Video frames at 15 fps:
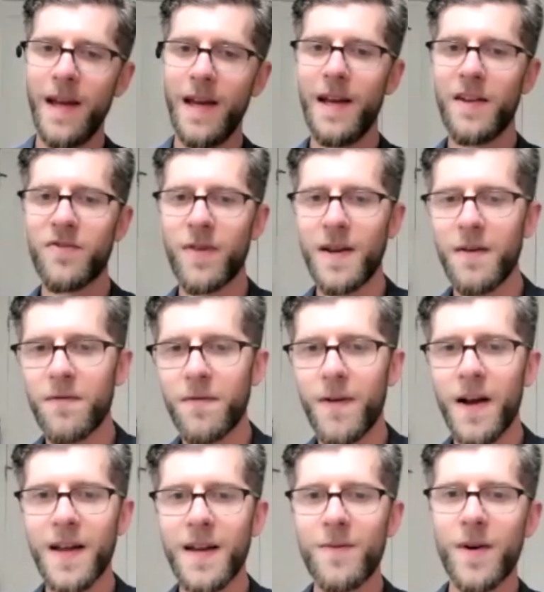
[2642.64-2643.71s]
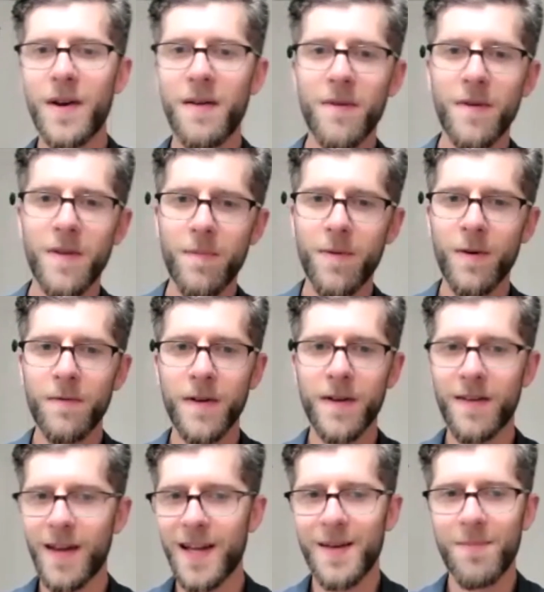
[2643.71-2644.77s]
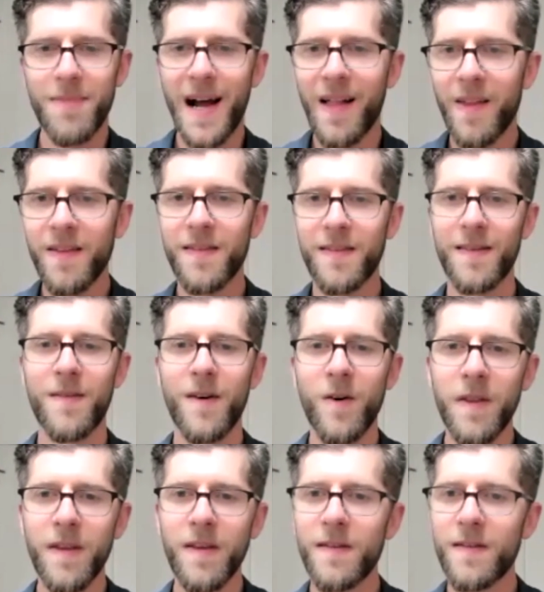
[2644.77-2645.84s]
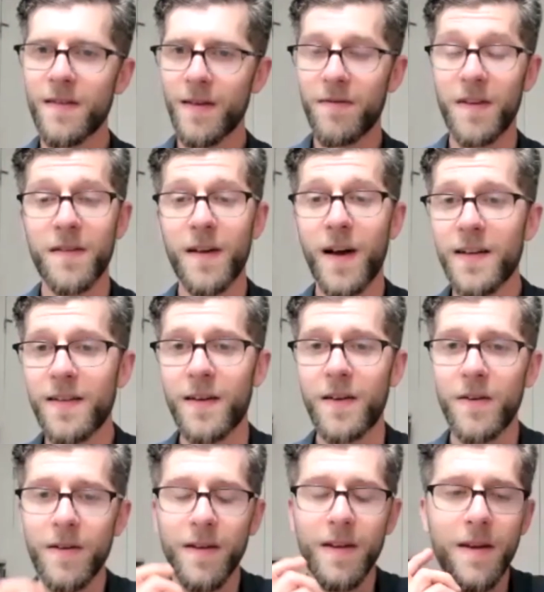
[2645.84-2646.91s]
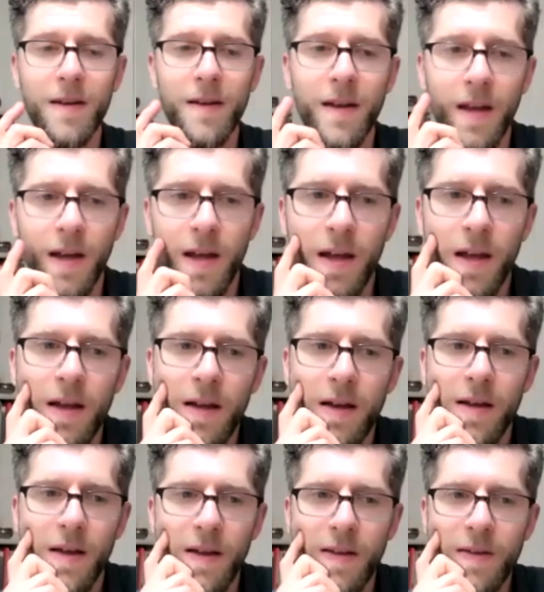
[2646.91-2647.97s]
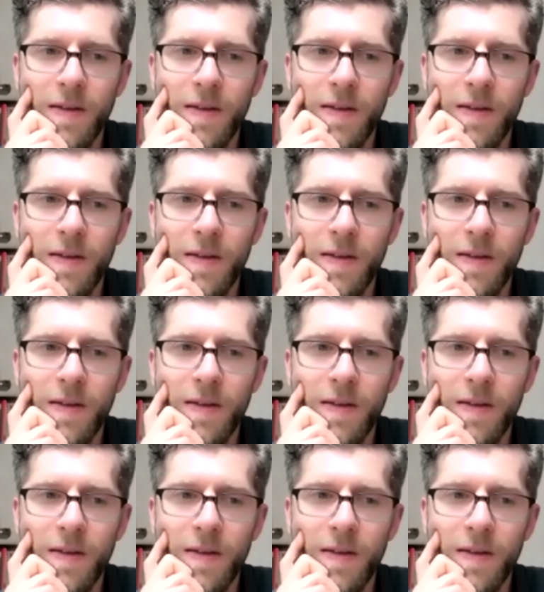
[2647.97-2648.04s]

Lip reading: trying to find whatever the perfect kind of balance of this cocktail. And it's